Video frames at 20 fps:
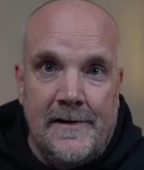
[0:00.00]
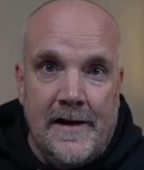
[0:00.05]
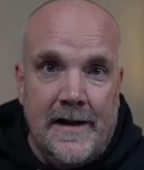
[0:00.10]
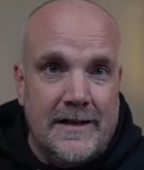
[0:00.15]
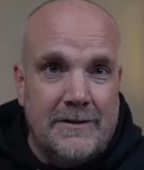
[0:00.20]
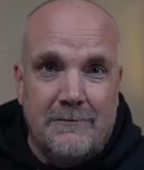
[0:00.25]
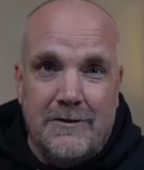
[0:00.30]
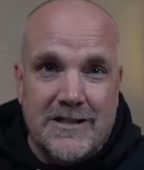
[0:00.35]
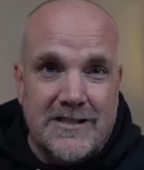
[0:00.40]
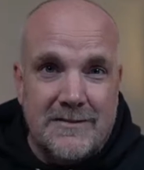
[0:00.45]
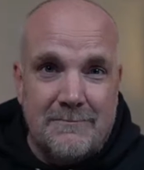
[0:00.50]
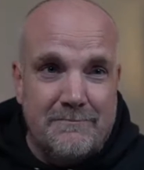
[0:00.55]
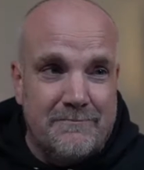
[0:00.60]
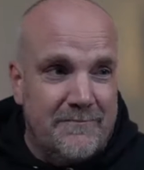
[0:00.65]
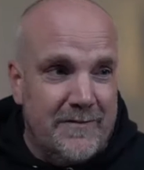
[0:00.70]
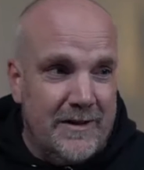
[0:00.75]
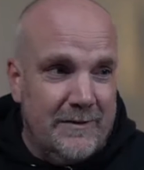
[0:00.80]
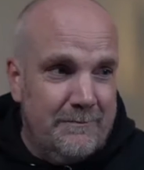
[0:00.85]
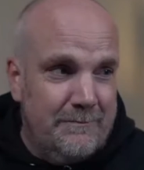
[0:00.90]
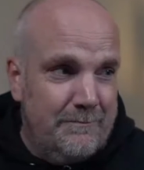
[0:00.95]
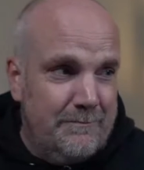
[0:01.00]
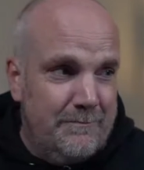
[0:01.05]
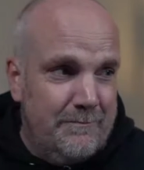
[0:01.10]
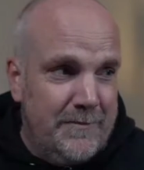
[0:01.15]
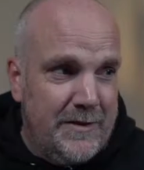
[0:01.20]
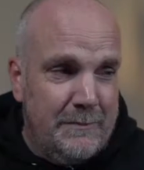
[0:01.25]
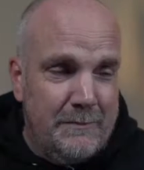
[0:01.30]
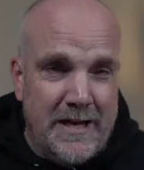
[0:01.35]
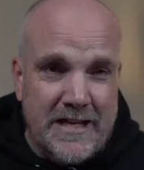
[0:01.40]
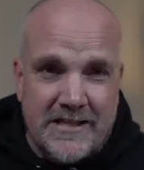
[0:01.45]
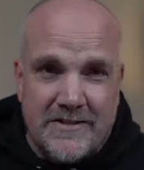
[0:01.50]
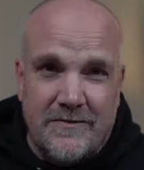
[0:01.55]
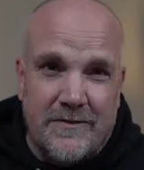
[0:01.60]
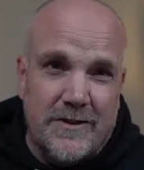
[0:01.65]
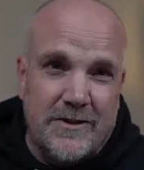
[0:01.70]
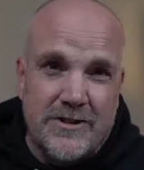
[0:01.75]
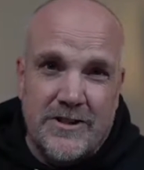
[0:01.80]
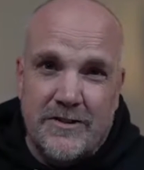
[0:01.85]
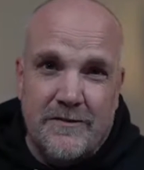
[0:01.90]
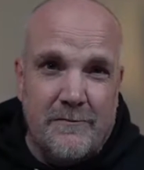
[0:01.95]
And I wasn't the best
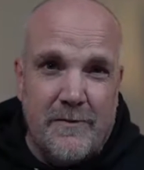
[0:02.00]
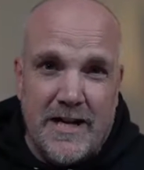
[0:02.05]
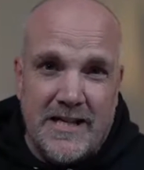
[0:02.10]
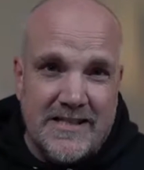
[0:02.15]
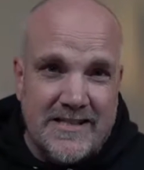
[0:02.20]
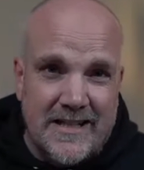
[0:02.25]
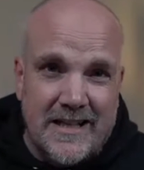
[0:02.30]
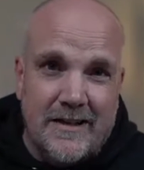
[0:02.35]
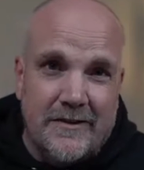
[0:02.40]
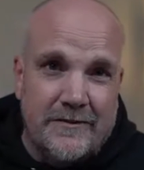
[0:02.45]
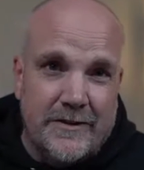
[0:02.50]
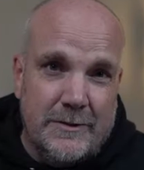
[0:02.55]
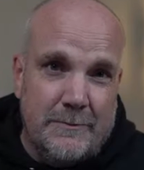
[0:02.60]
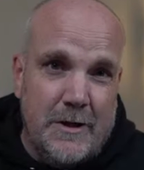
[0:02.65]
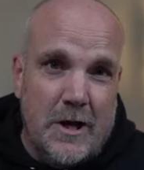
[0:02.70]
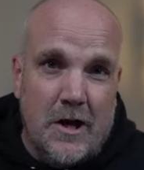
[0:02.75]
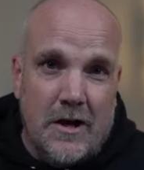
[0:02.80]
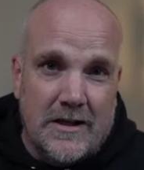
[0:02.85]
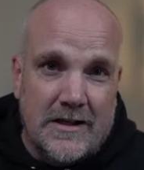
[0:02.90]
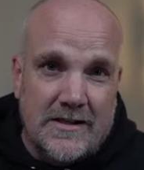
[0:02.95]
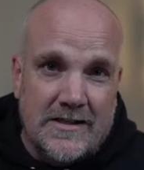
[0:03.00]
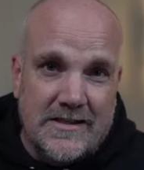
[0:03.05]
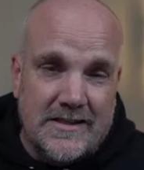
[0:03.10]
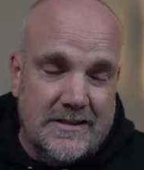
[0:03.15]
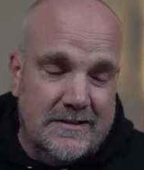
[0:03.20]
version of myself, to be honest.